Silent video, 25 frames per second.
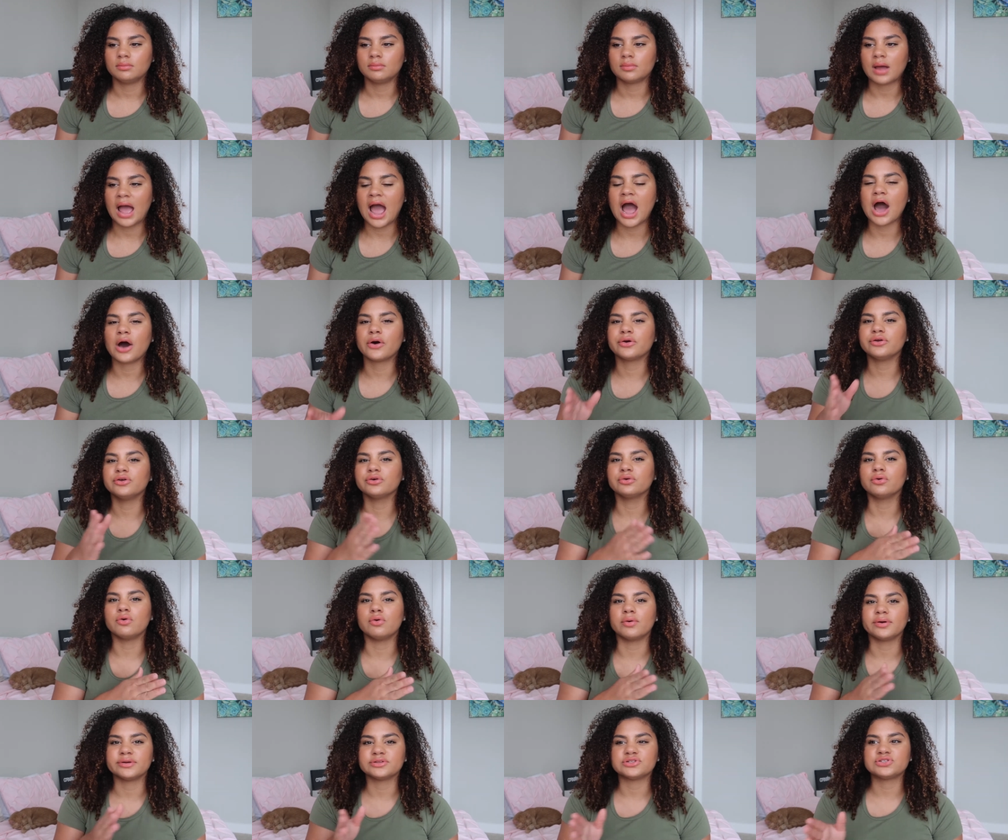how you're
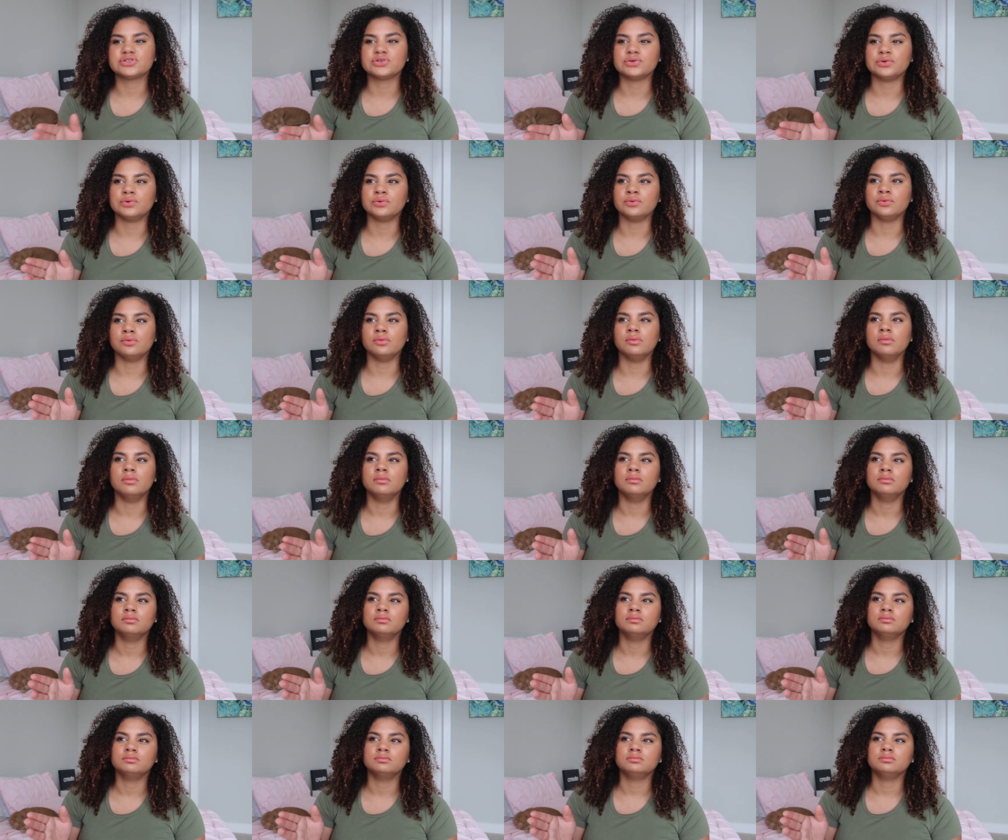going to
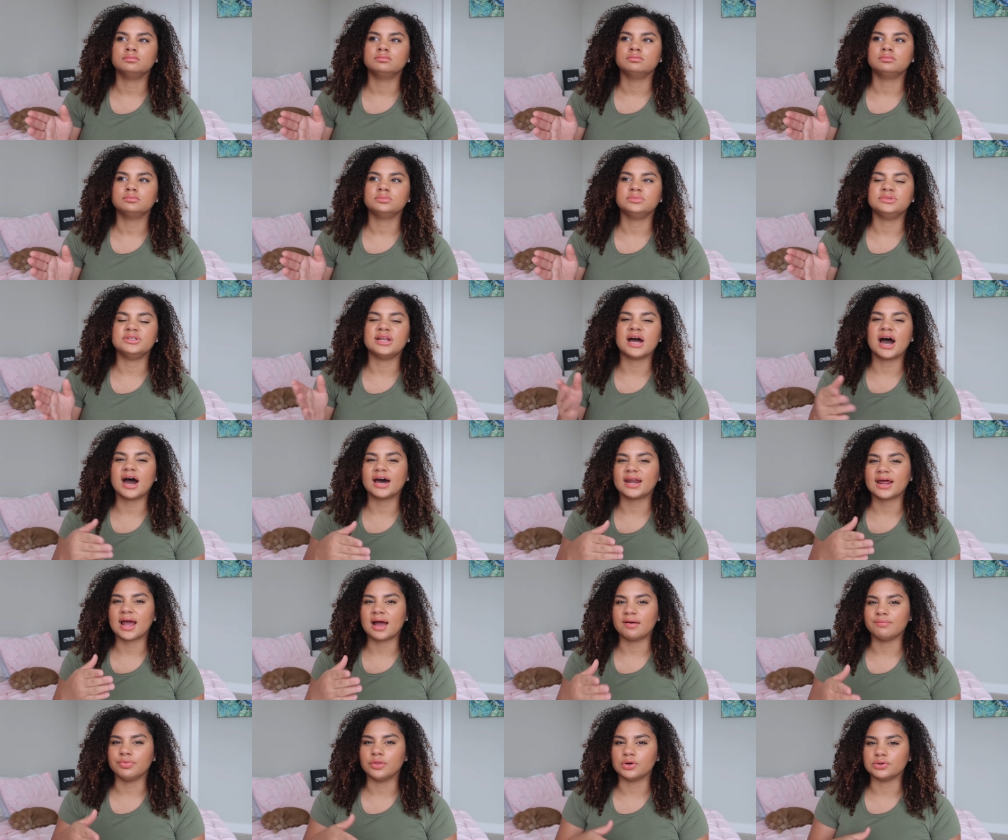not
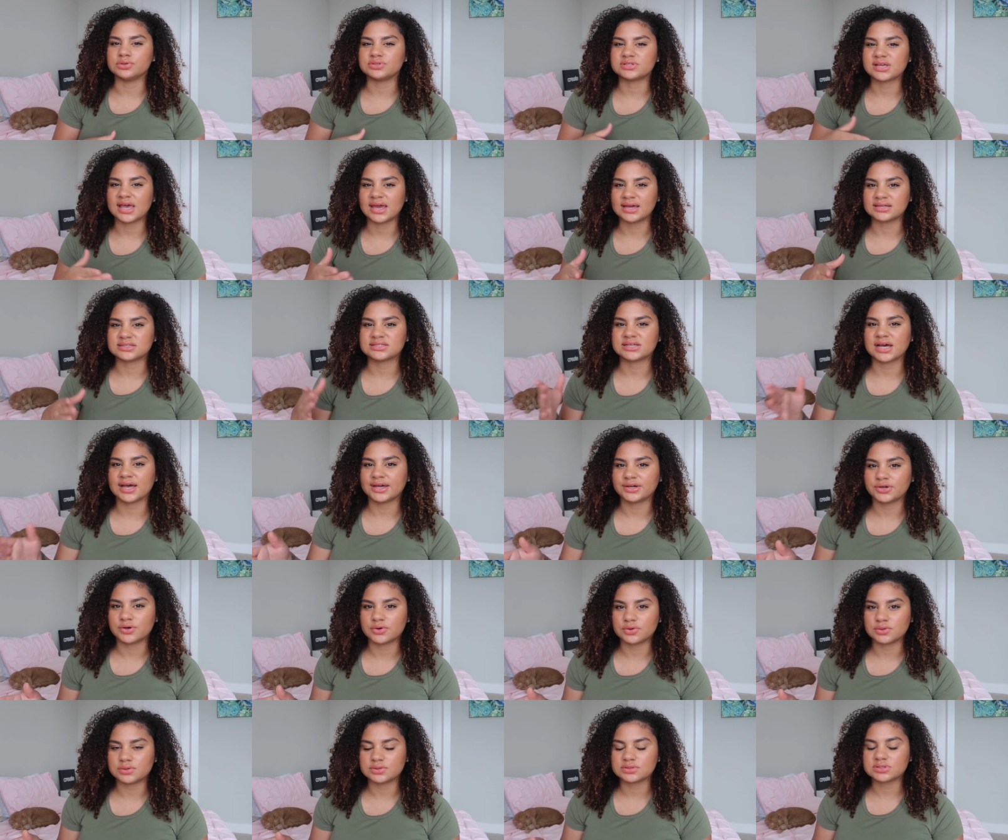have those anti
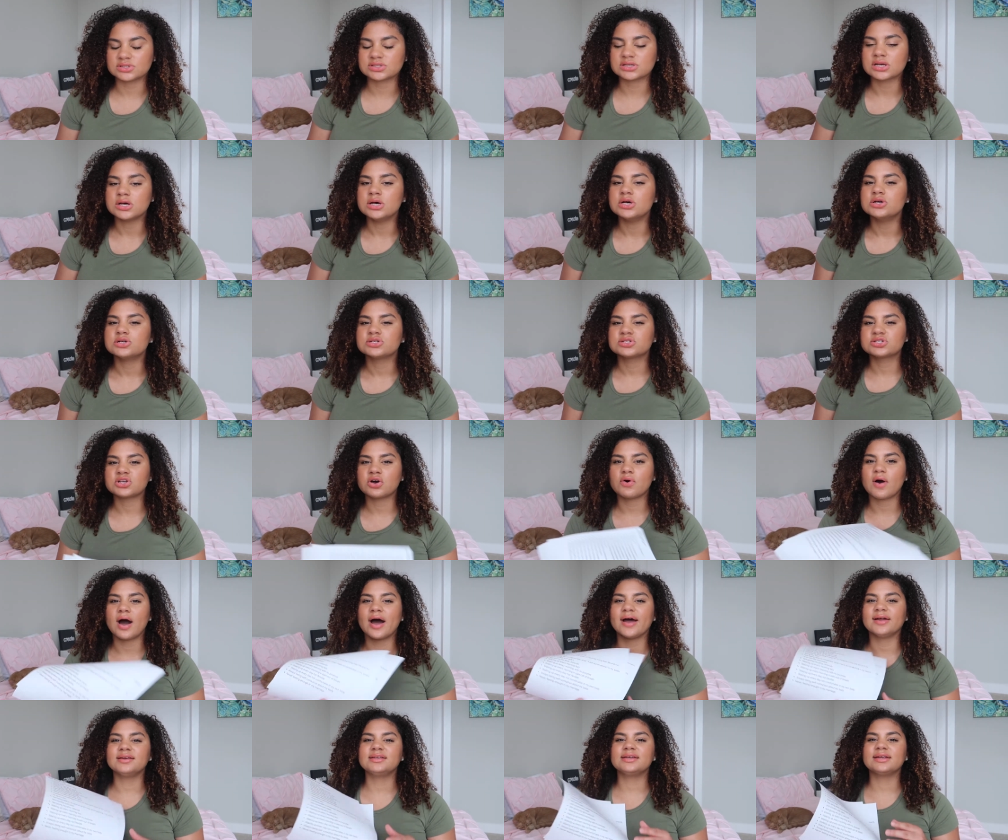goals so
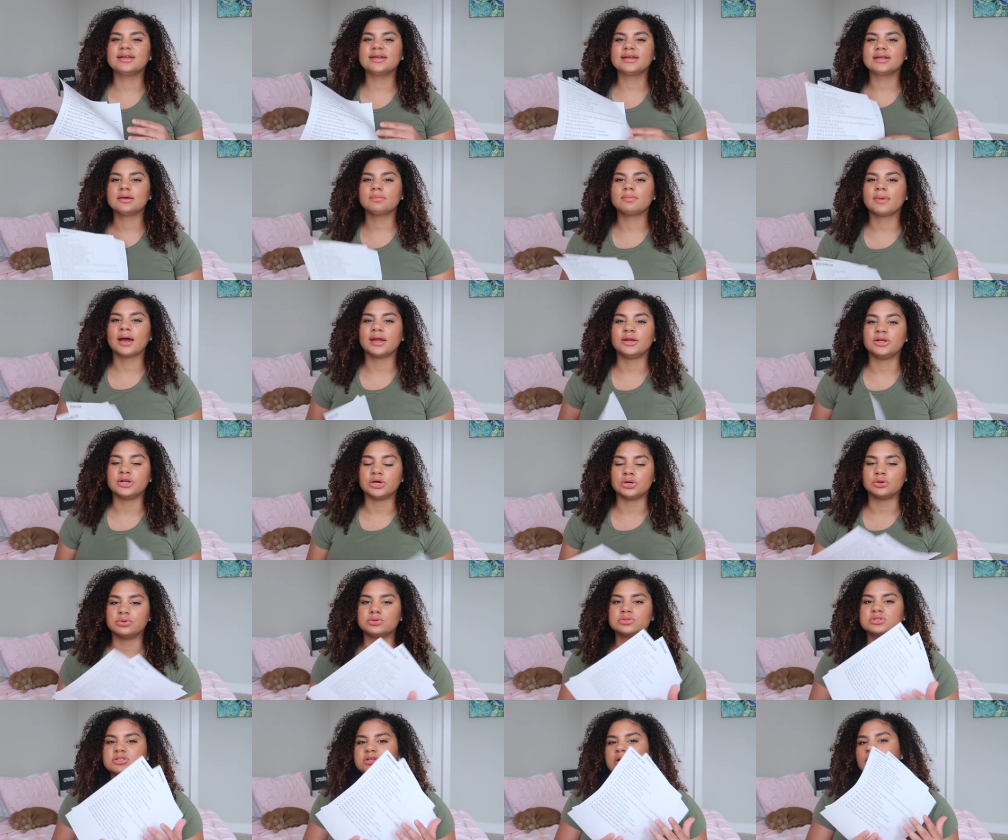i did it in my
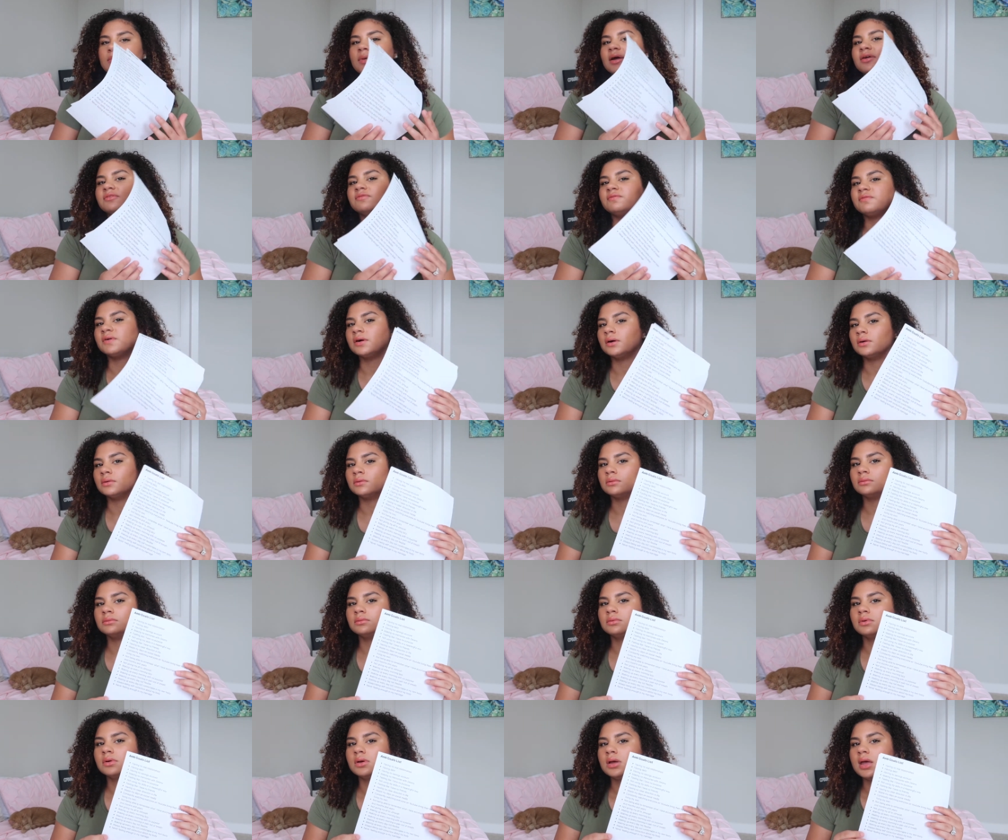notes on my
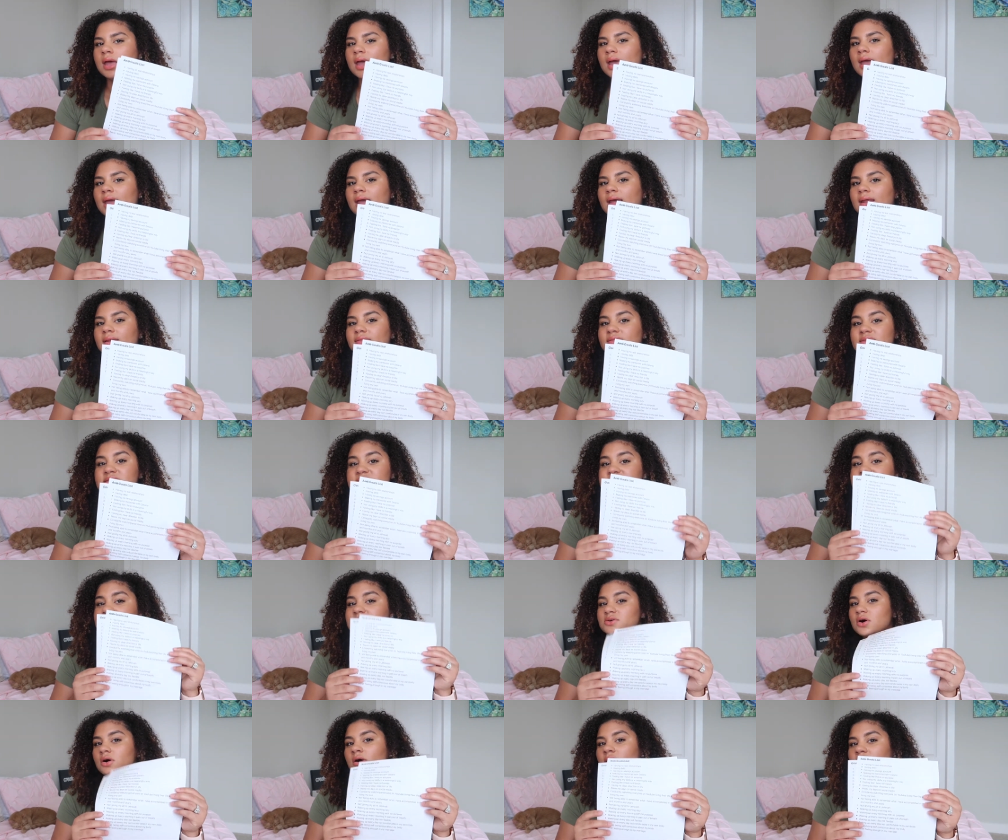phone and this
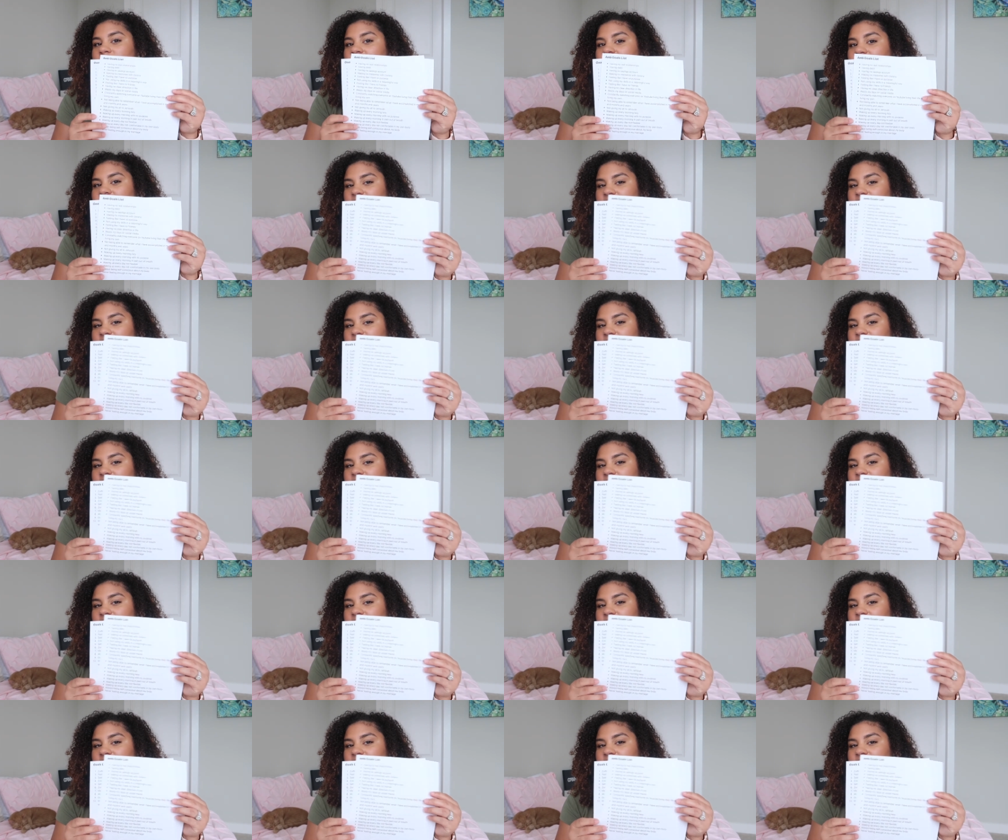is all the